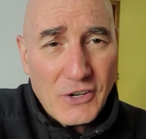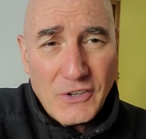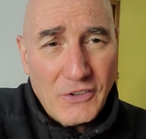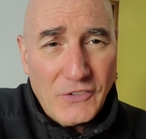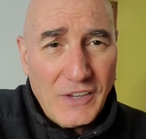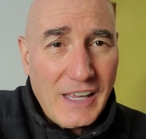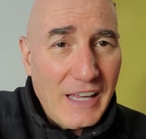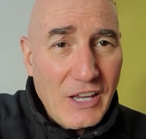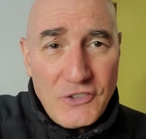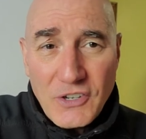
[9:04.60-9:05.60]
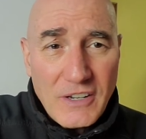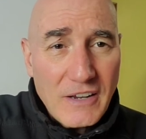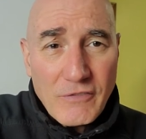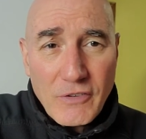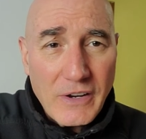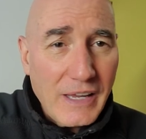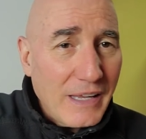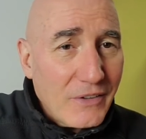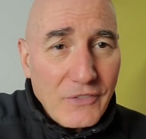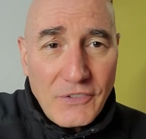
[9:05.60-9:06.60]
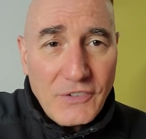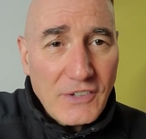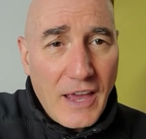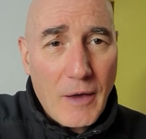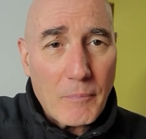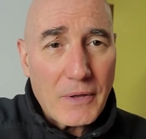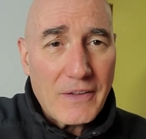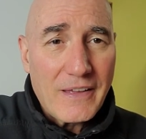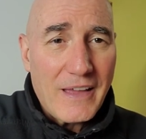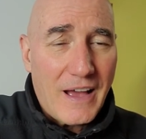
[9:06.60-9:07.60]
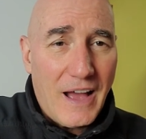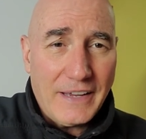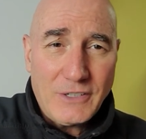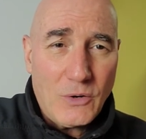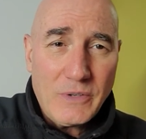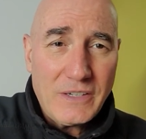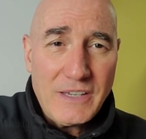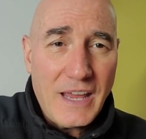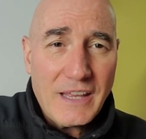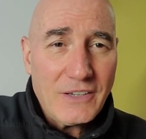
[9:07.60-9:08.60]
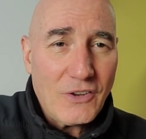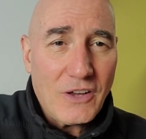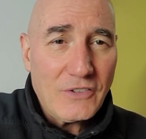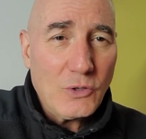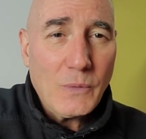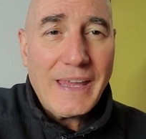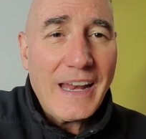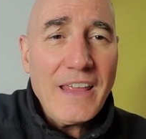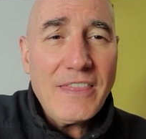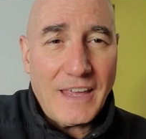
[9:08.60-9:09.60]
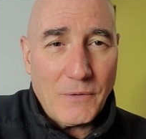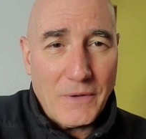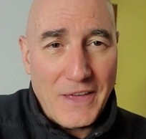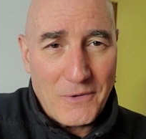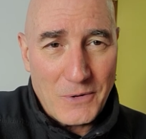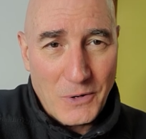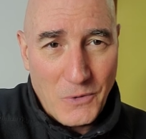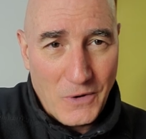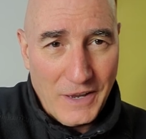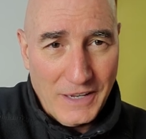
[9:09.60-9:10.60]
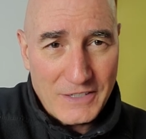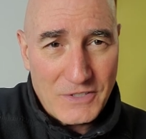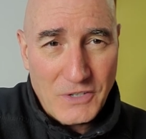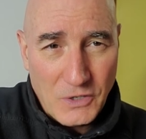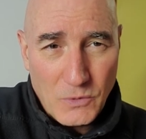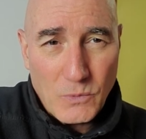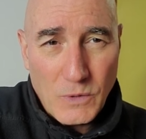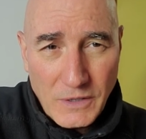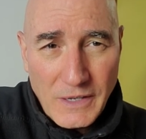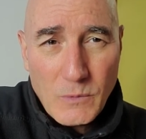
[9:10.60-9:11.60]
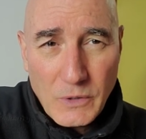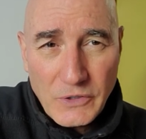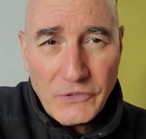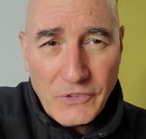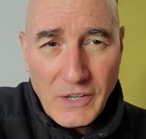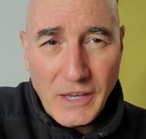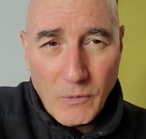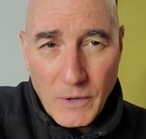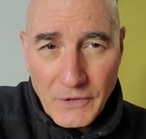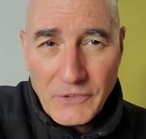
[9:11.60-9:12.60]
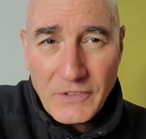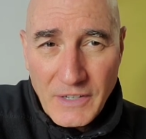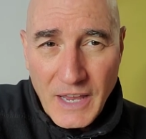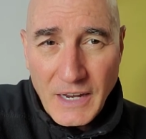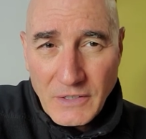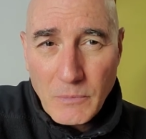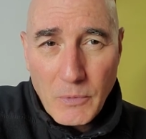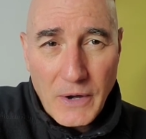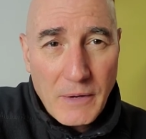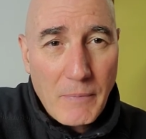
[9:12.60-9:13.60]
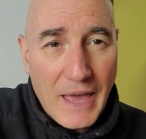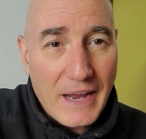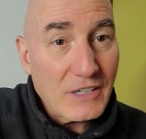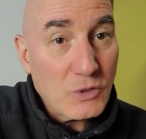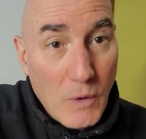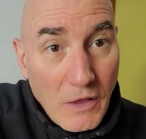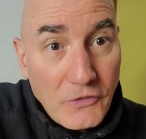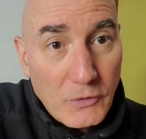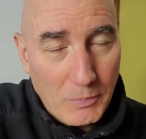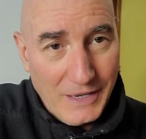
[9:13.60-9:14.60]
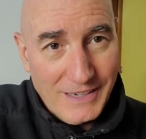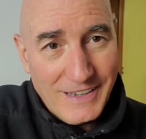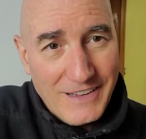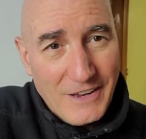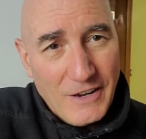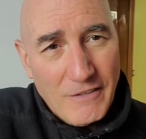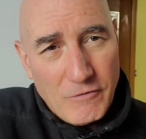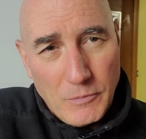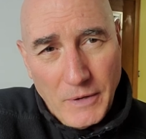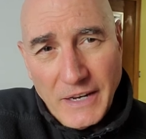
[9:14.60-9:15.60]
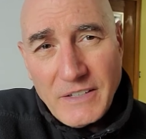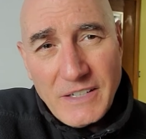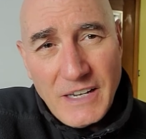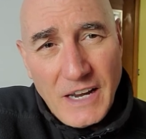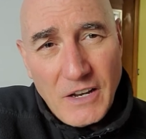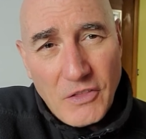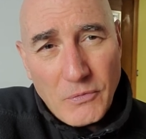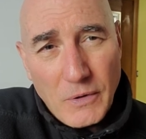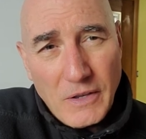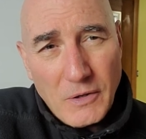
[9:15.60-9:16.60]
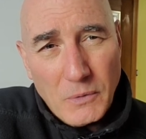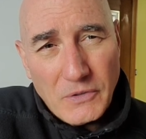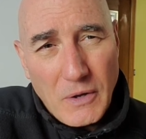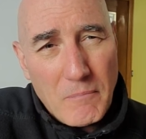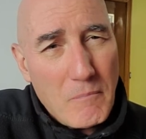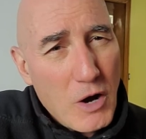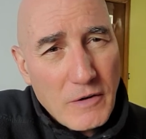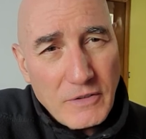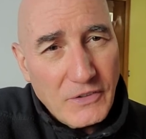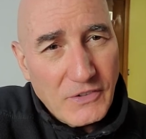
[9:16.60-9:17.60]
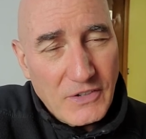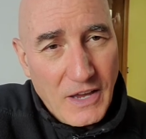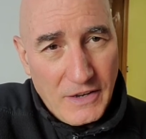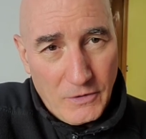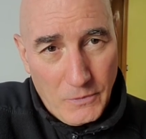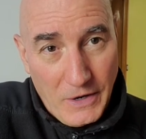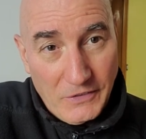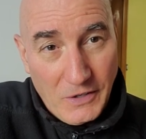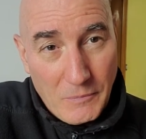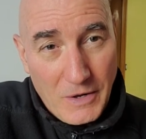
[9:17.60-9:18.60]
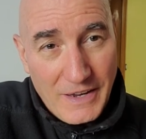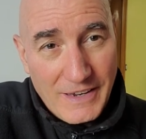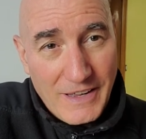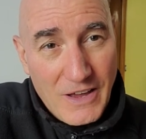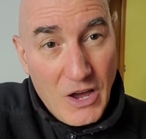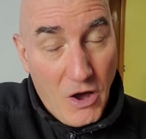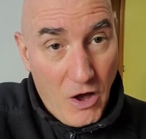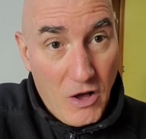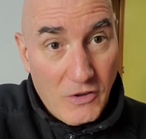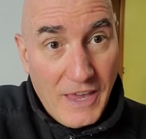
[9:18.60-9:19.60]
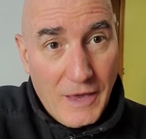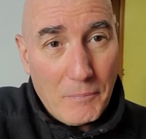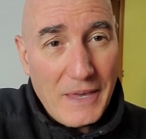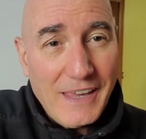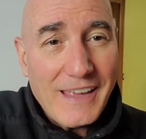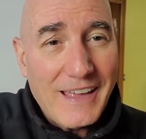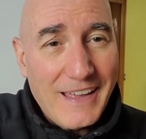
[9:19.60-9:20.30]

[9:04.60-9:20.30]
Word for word: You're going to see each and every step I don't intend on doing anything without recording it, so you really will see what does it take to bring back a 12-speed from 1983 that was a marvelous Italian racing bike, all campy,